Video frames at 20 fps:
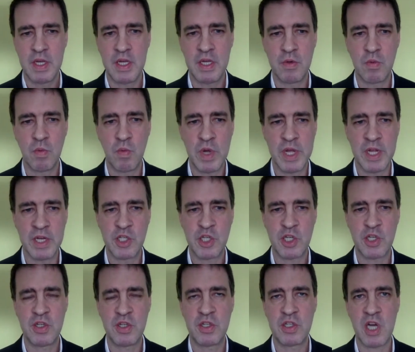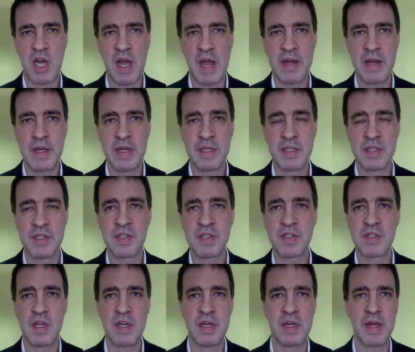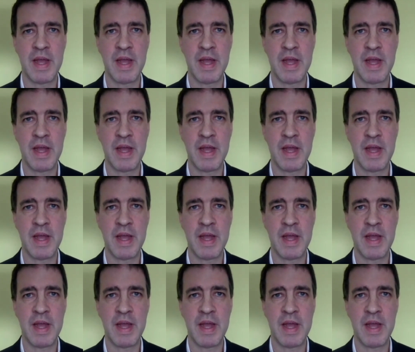in which China's